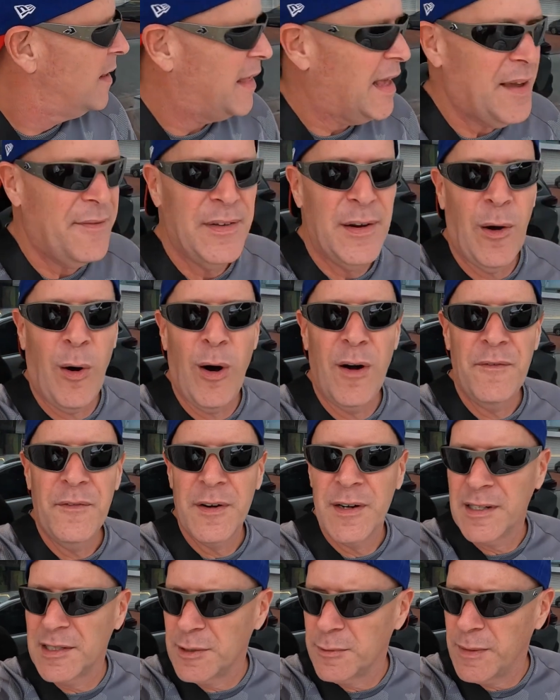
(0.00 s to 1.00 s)
They even
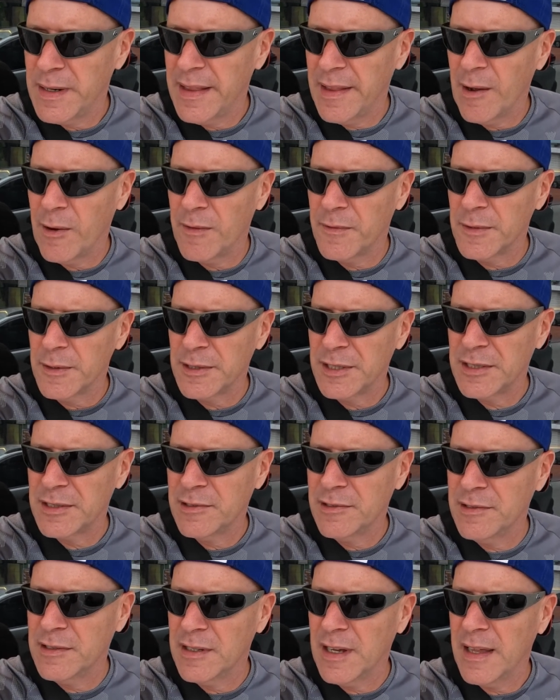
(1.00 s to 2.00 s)
offered us. What did they offer
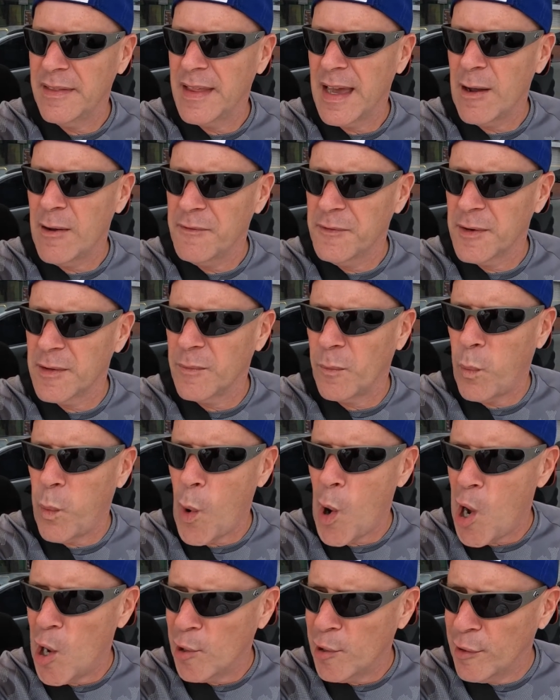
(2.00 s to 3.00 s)
us? They offered
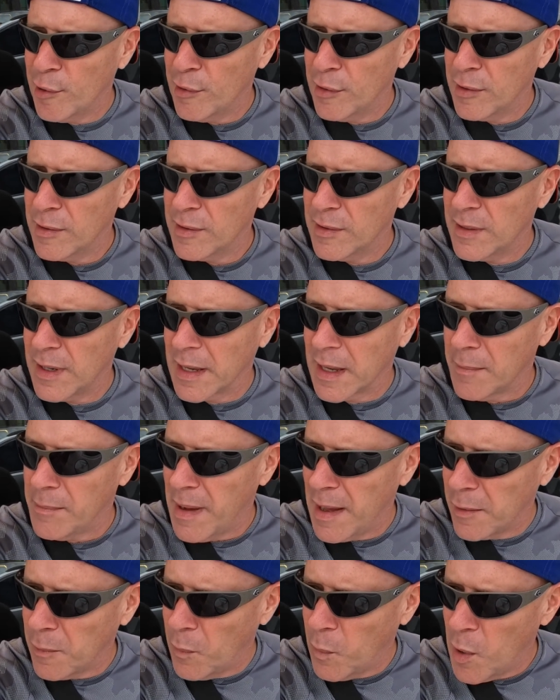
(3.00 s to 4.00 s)
water, like a
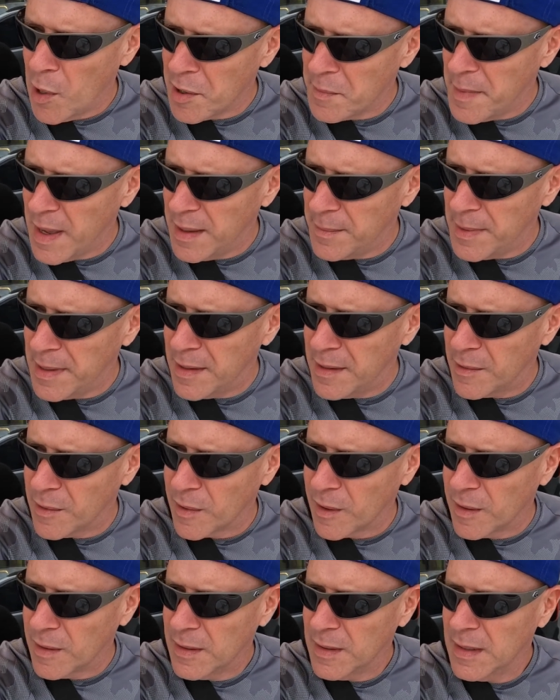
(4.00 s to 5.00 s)
bottle of water maybe,
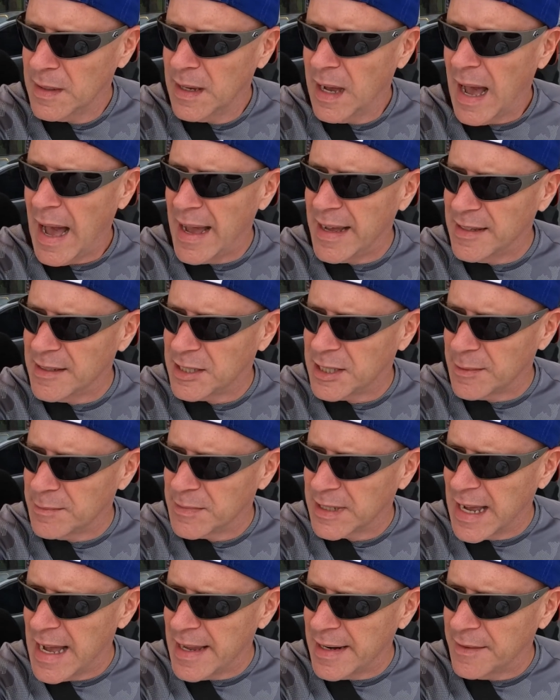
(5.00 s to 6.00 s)
or
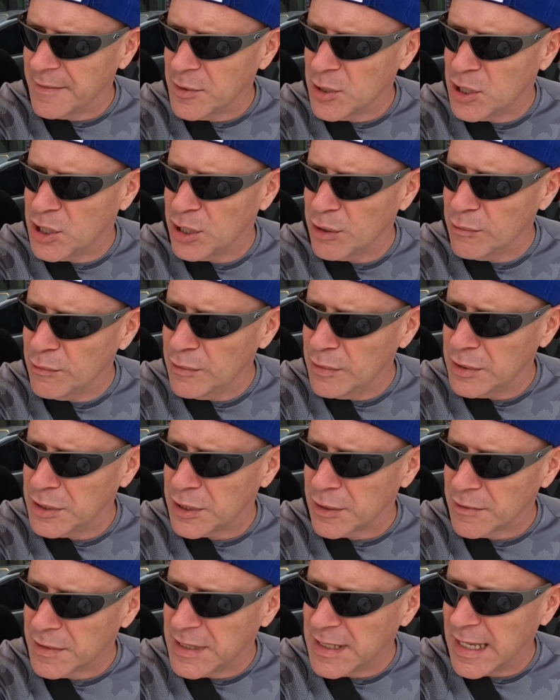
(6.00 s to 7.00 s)
some kind of
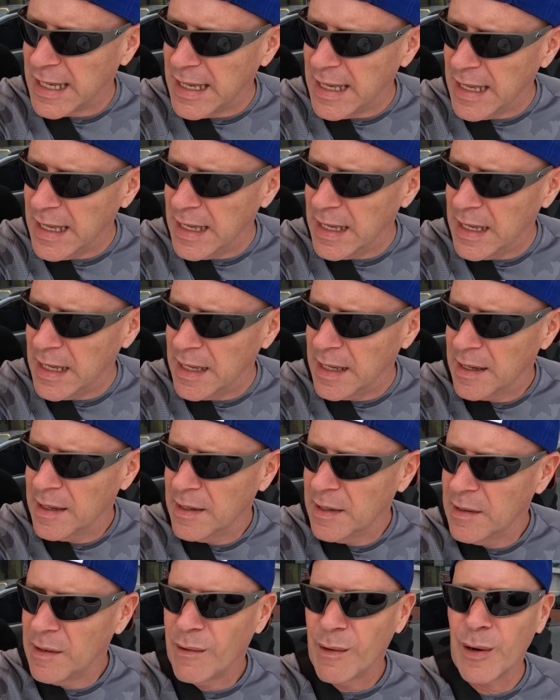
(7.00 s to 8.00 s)
juice or
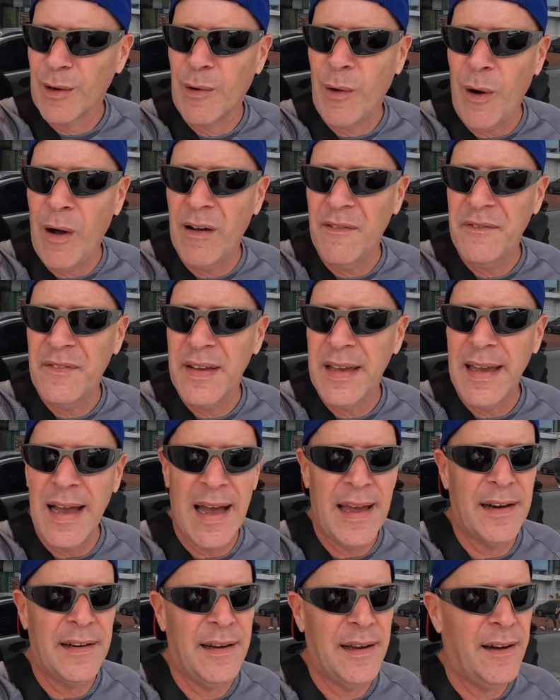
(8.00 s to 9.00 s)
tea or coffee.
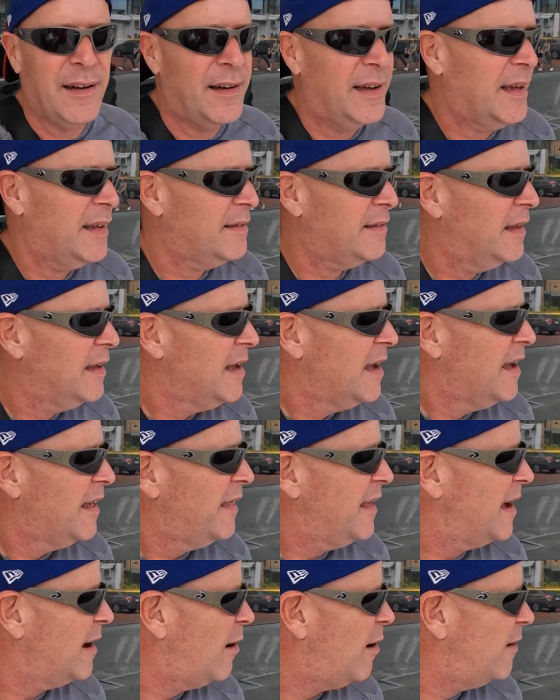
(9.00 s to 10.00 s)
I don't know.
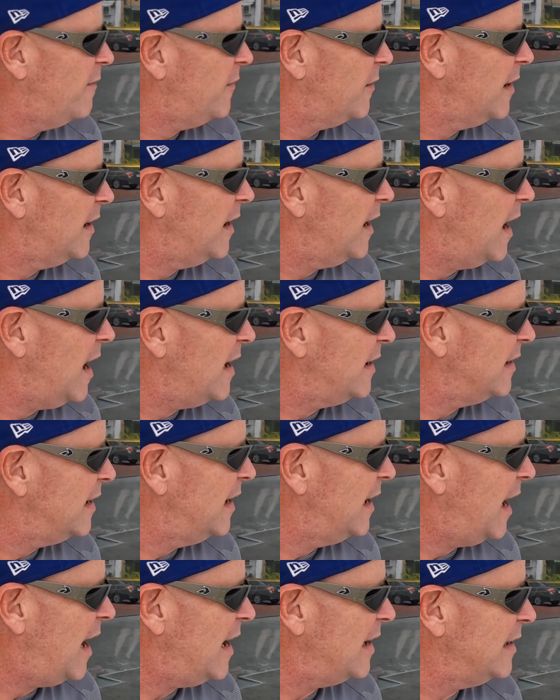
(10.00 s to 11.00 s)
They offered.
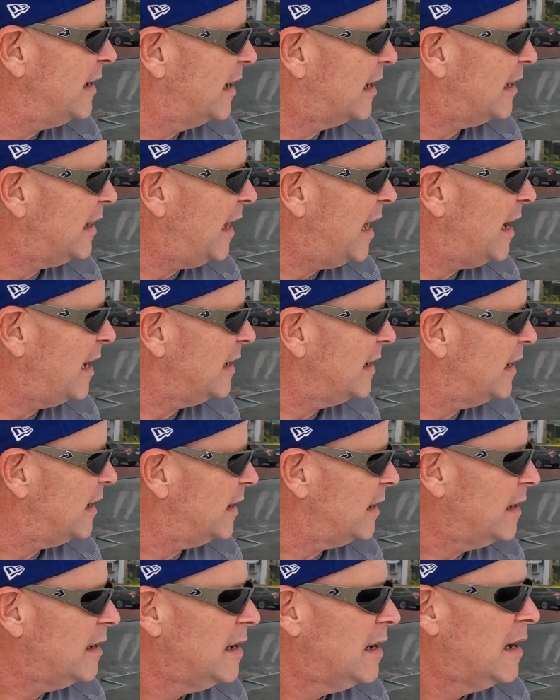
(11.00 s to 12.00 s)
I declined
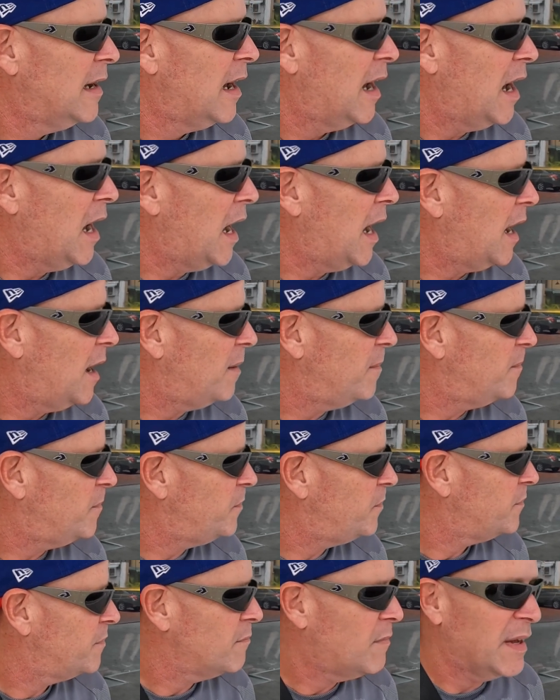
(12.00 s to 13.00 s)
it.
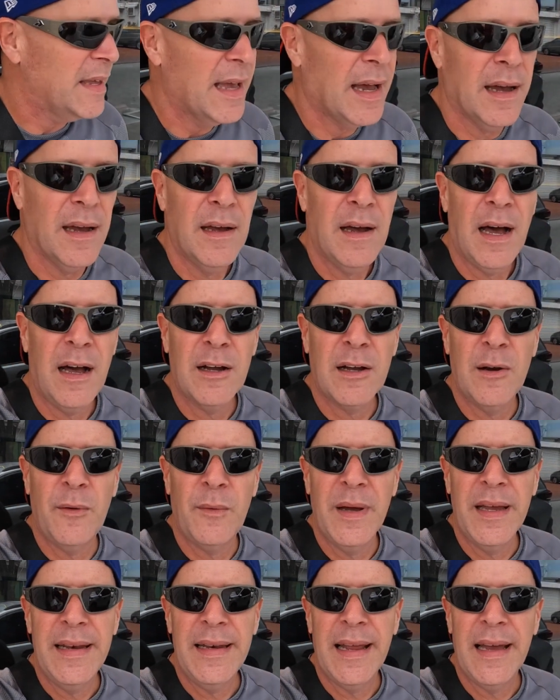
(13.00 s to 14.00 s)
But yeah, I'll
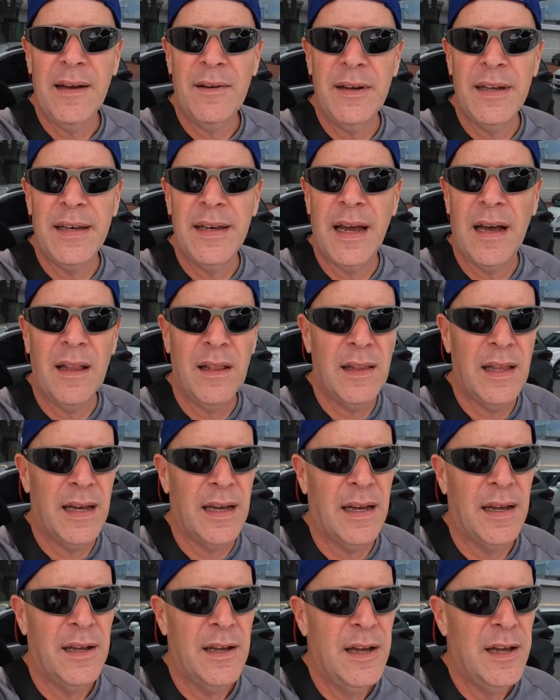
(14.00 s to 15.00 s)
go in now and
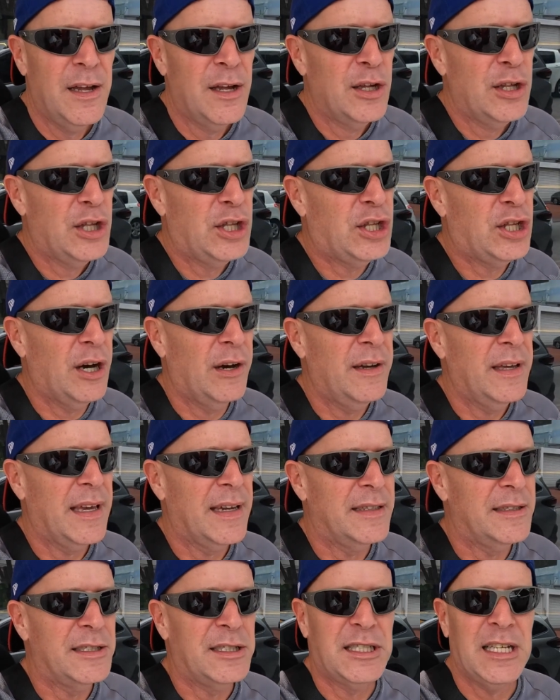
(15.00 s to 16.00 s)
I'll show
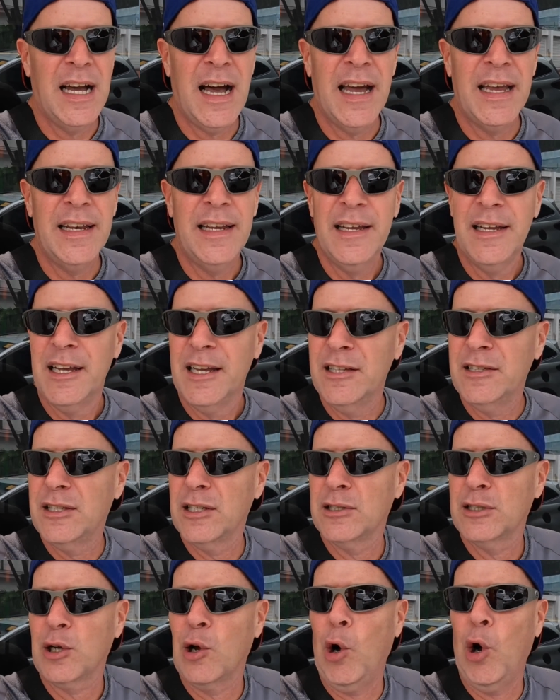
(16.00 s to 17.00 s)
you inside. It's
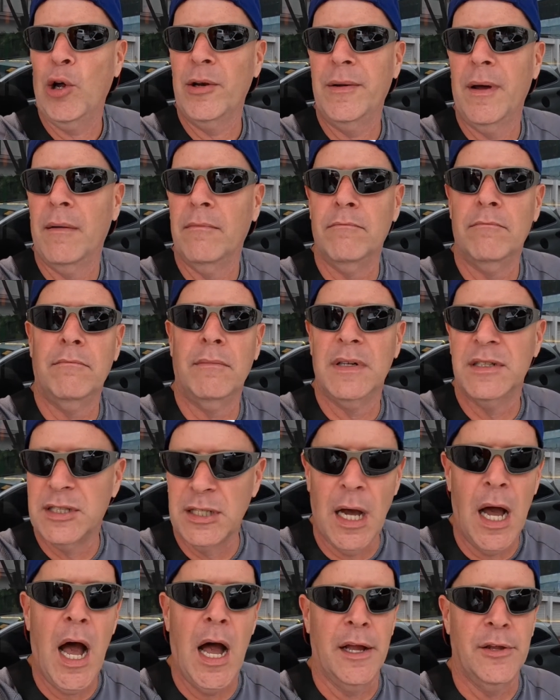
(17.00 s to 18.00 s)
just called
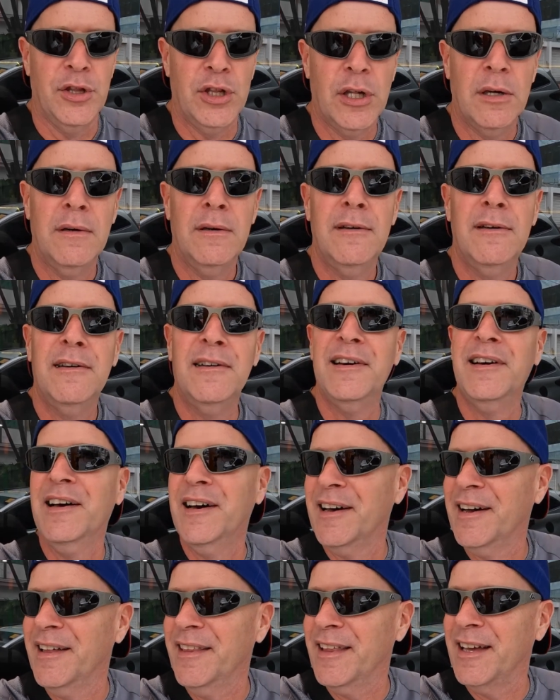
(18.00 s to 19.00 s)
massage.
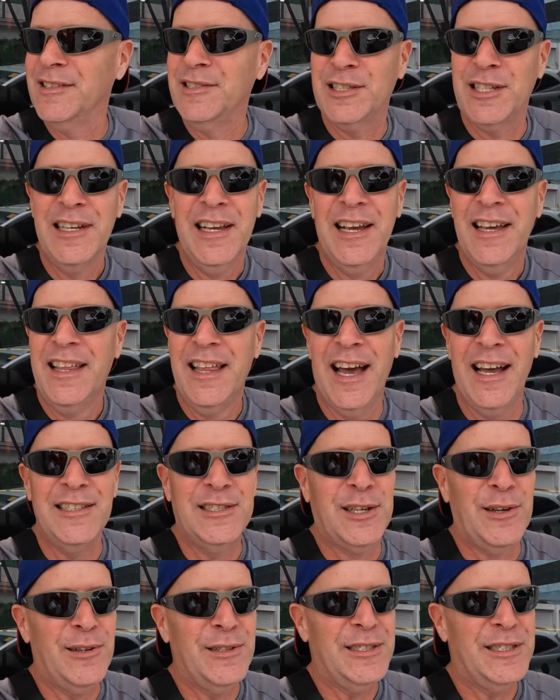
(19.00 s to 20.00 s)

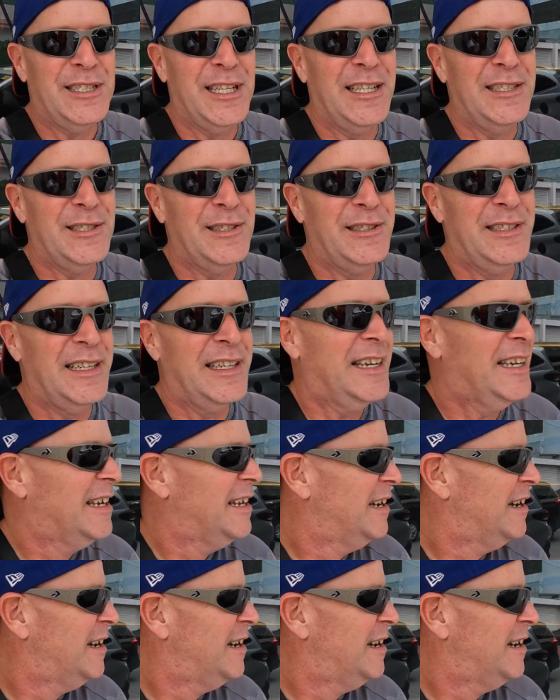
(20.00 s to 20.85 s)
That's all it says on the